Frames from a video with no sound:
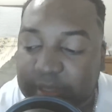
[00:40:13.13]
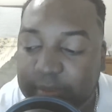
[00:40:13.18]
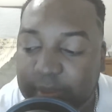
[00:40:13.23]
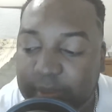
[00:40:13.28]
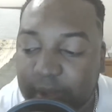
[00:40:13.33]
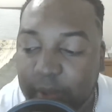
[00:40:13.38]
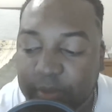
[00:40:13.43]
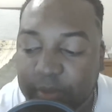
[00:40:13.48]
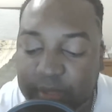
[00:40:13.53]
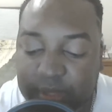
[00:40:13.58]

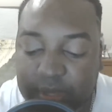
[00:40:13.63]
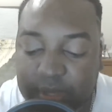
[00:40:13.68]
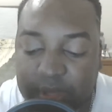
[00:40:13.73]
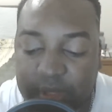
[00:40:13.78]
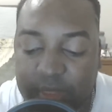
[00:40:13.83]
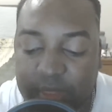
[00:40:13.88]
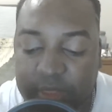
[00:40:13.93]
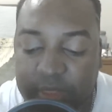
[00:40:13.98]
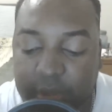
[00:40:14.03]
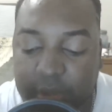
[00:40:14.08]
about
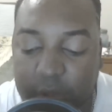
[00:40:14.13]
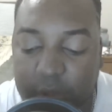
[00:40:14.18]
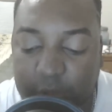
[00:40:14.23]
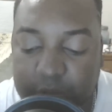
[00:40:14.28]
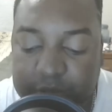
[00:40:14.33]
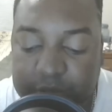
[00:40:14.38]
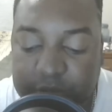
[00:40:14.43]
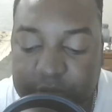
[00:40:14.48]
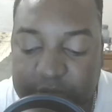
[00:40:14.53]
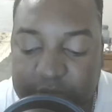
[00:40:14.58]
the
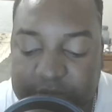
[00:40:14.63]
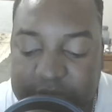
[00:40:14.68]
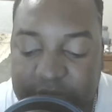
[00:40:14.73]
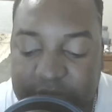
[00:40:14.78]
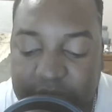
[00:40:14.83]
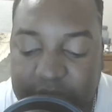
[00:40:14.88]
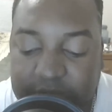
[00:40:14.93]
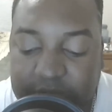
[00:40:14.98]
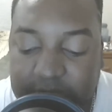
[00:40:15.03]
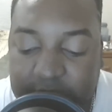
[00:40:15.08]
culture is
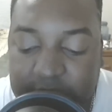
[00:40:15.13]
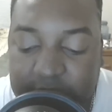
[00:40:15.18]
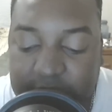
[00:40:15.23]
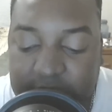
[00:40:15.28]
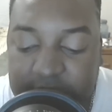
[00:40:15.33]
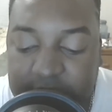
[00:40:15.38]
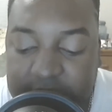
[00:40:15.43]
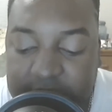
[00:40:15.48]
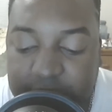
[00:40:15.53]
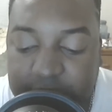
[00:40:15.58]
that
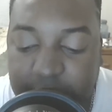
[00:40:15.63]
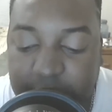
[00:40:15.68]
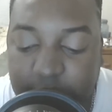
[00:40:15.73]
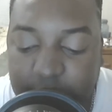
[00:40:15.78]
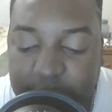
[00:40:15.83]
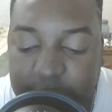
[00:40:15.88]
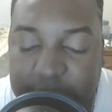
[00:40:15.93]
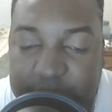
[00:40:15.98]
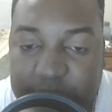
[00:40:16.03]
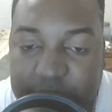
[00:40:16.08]
as
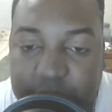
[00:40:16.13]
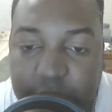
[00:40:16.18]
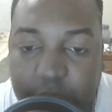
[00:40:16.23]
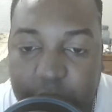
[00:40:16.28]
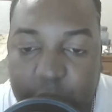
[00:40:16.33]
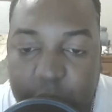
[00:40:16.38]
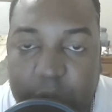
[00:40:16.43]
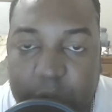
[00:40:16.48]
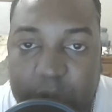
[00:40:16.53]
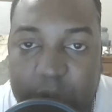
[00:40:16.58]
poor as you
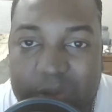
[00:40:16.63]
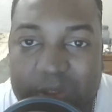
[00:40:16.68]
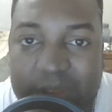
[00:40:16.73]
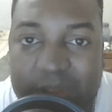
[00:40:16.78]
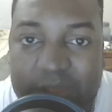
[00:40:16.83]
are,